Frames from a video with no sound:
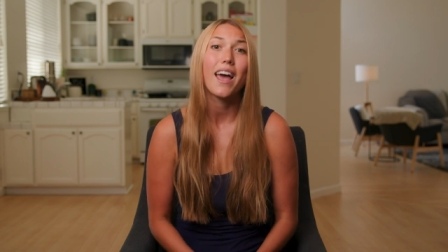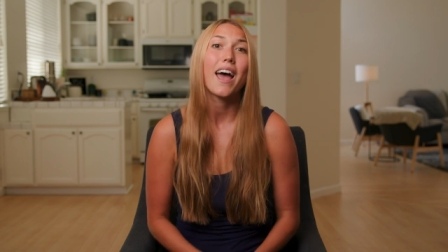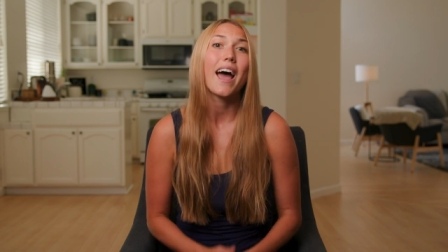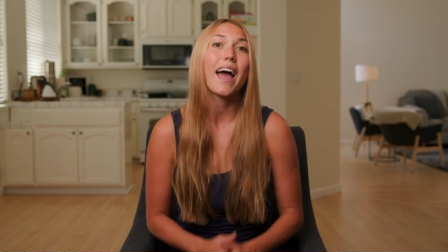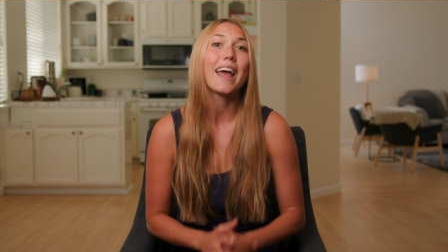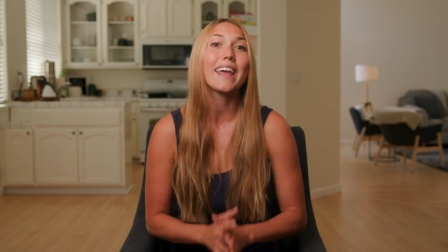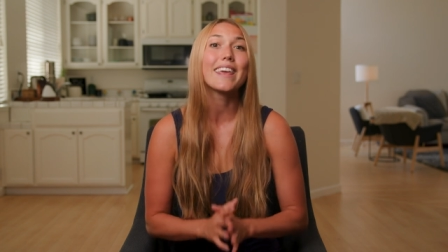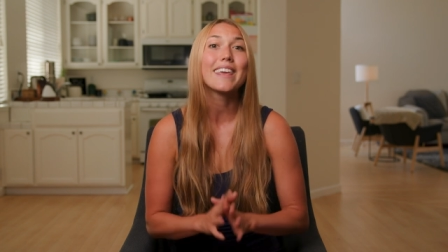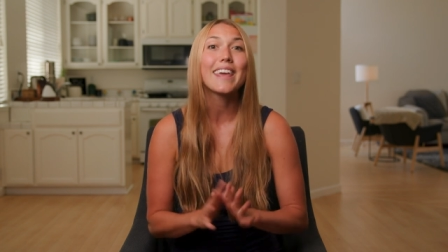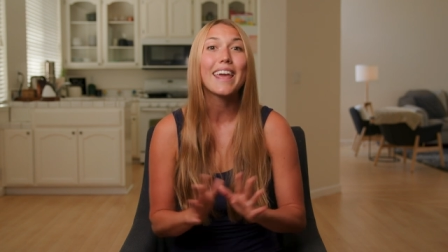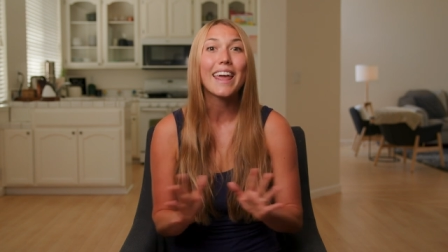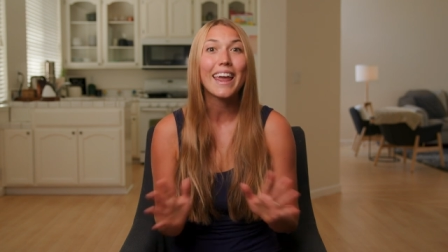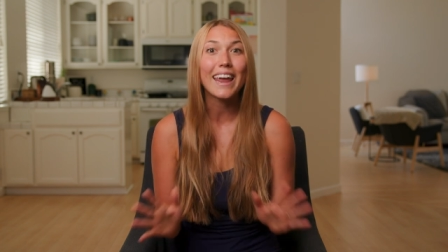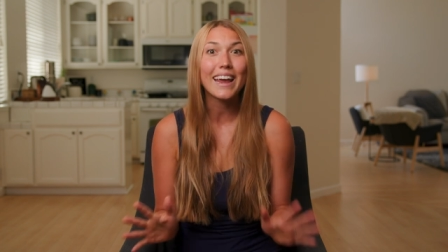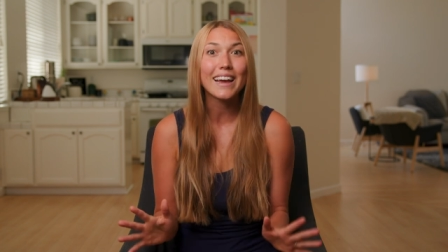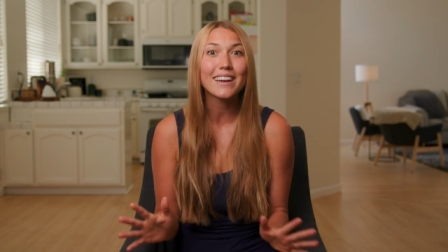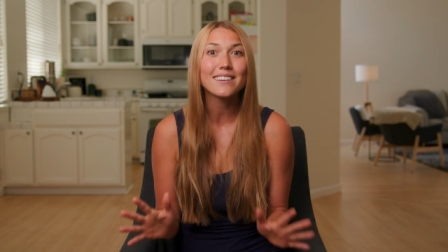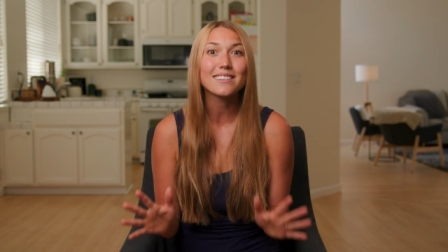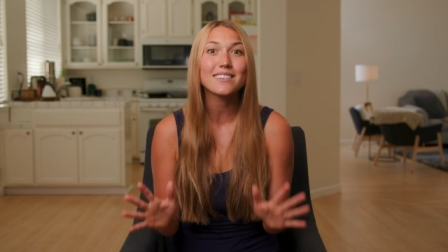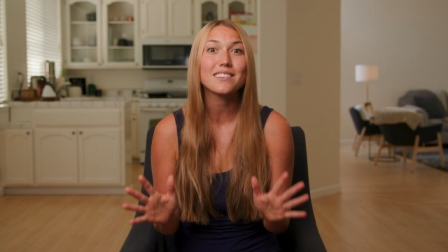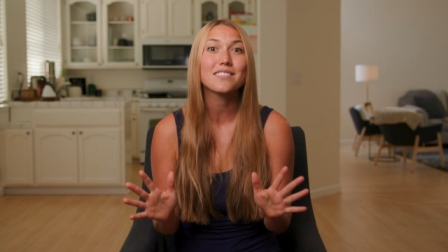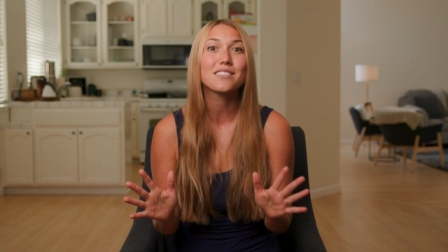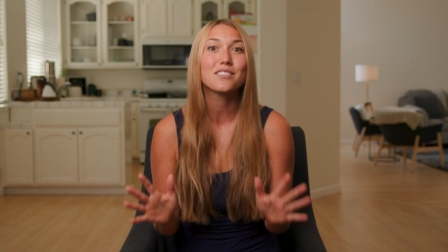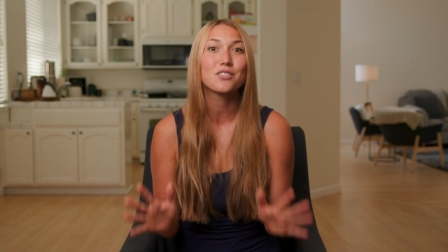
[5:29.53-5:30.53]
I
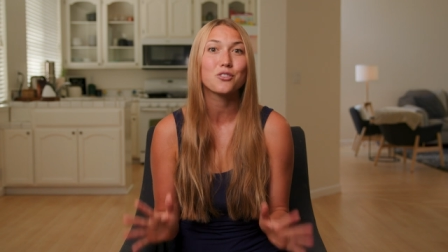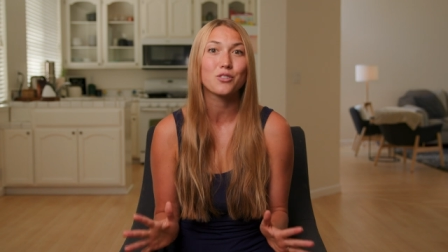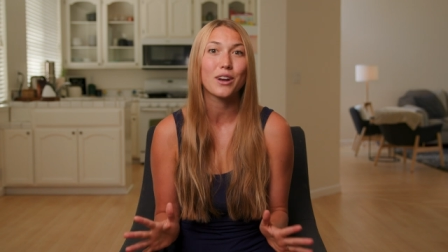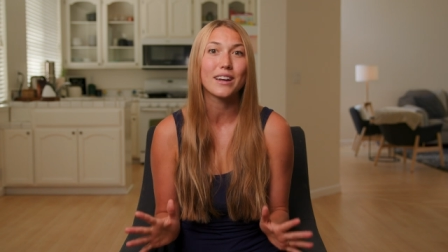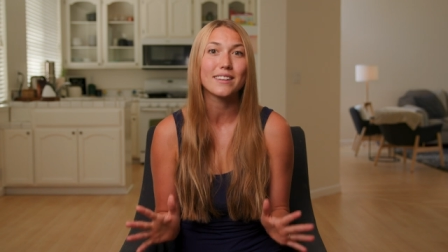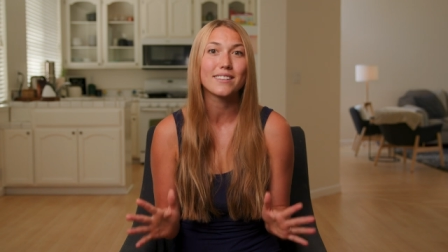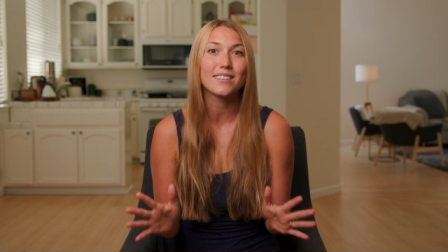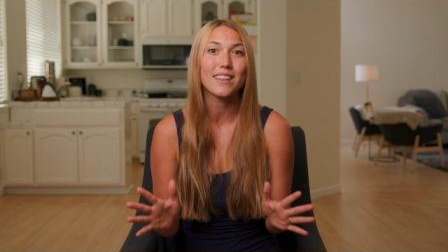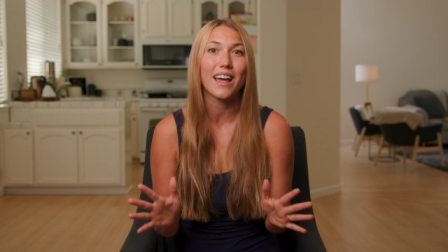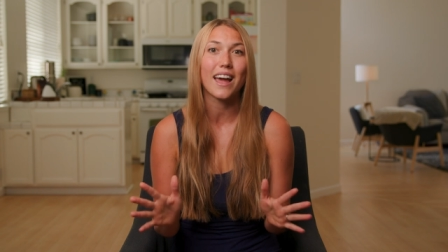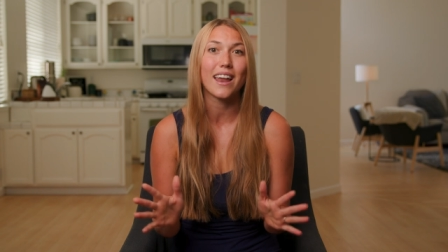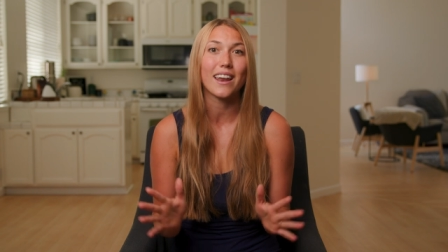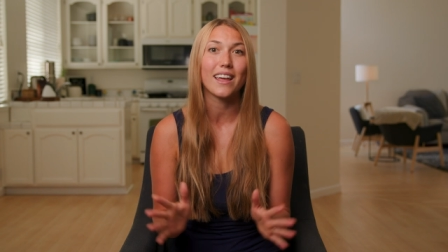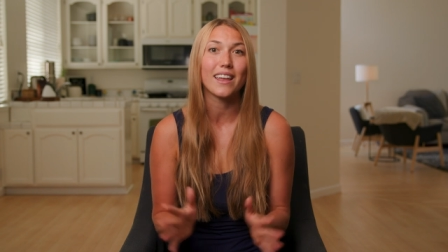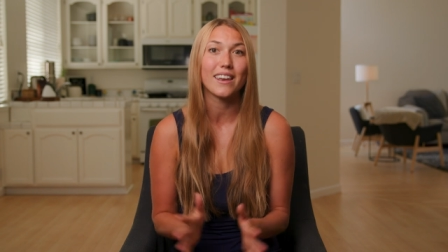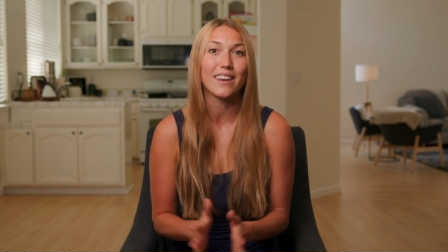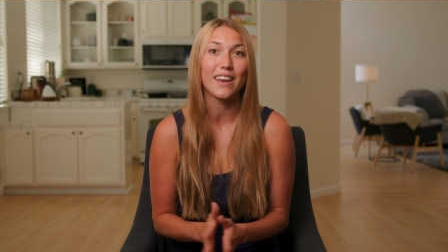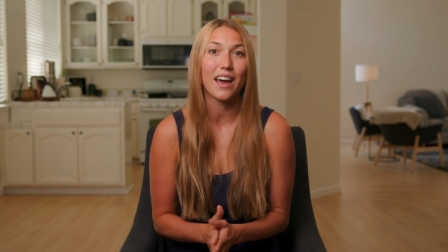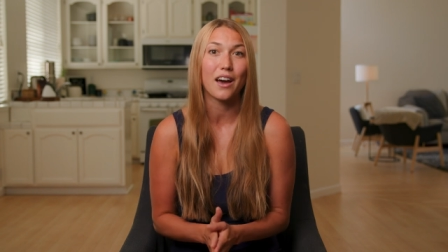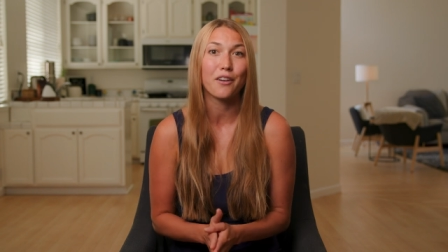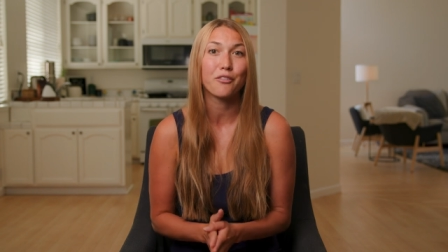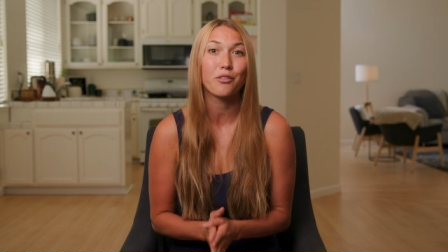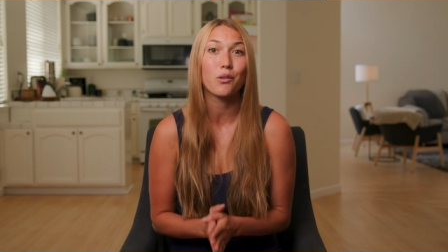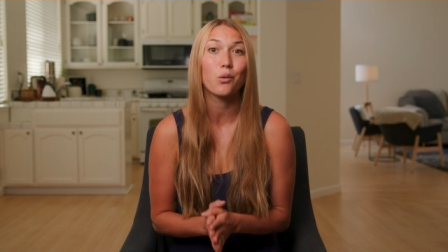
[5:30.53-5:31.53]
can't stress that
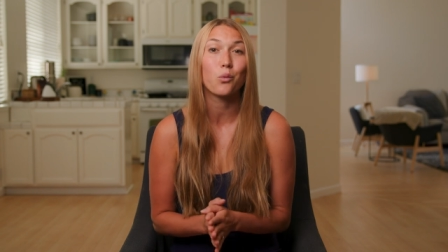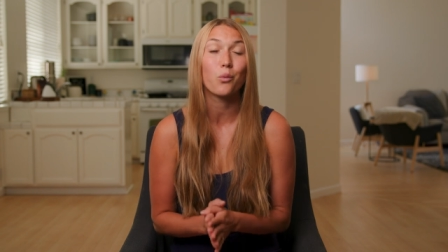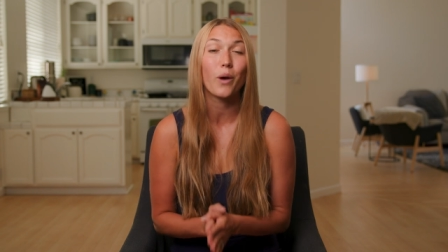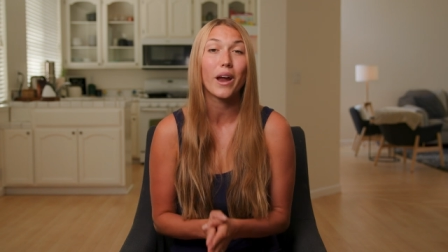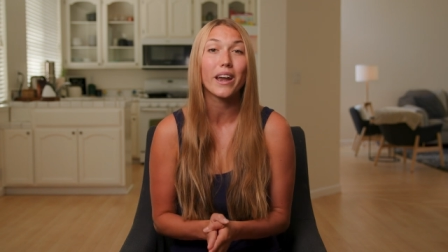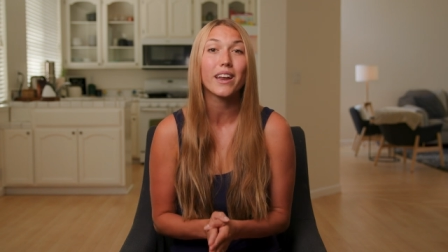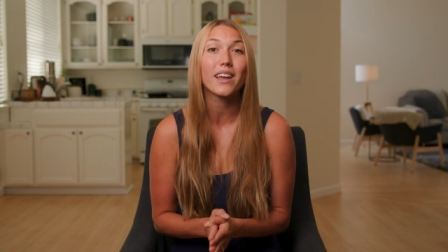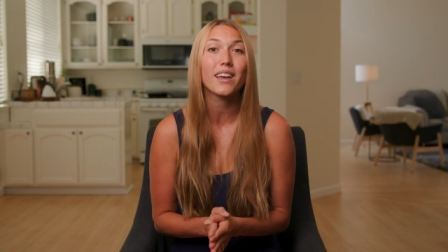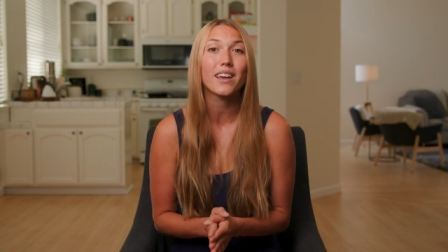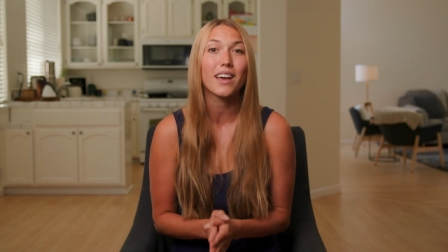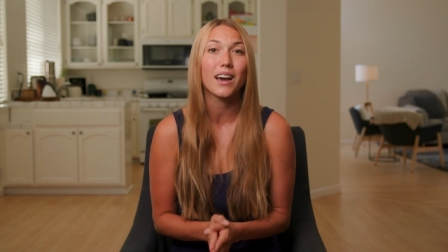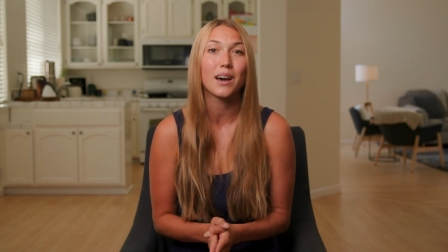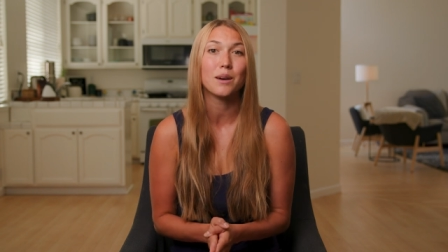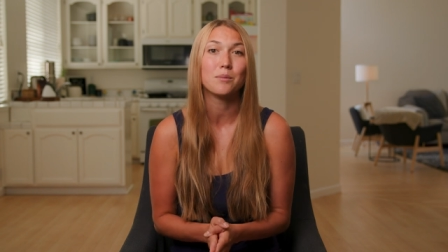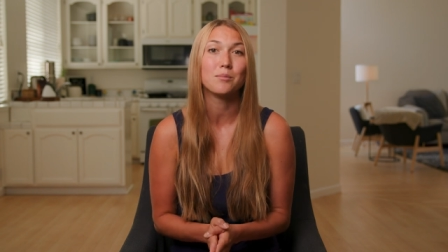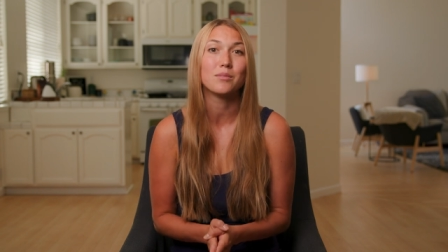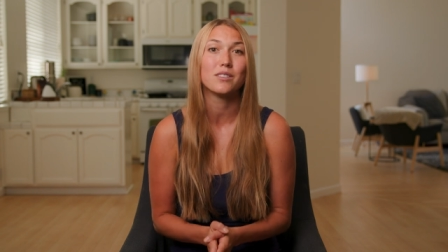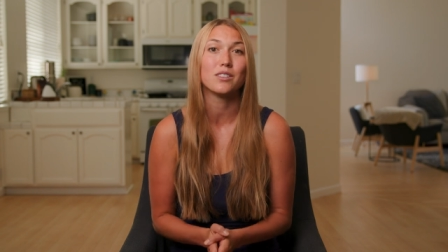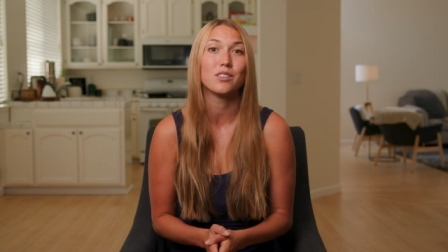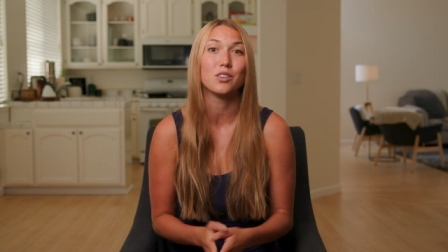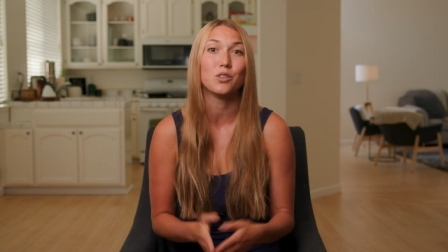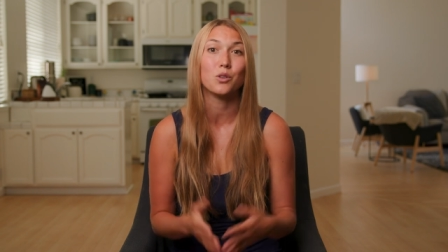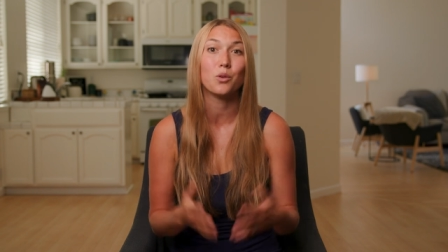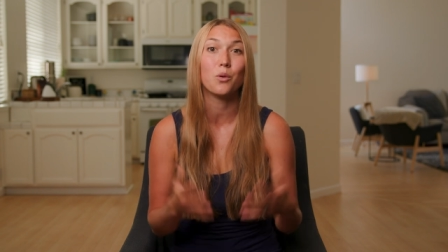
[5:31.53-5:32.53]
enough when it
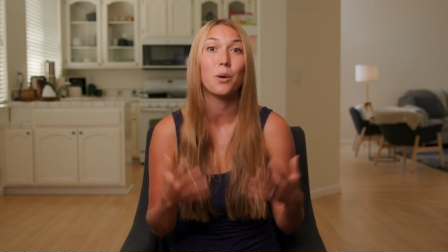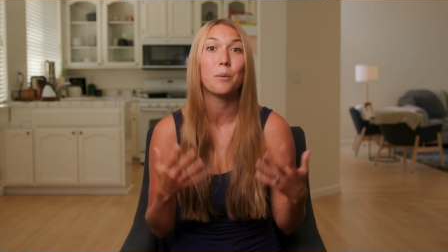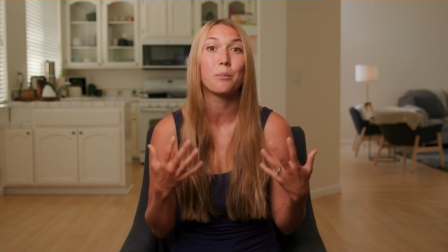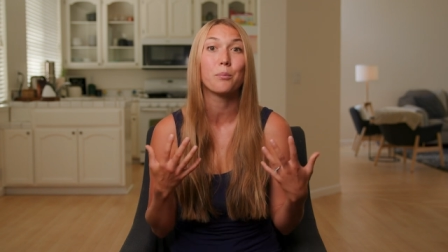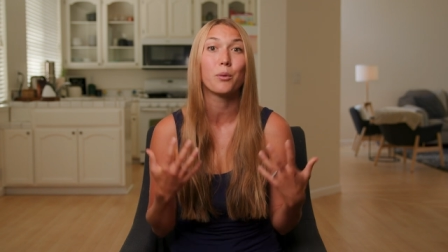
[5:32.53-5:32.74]
comes to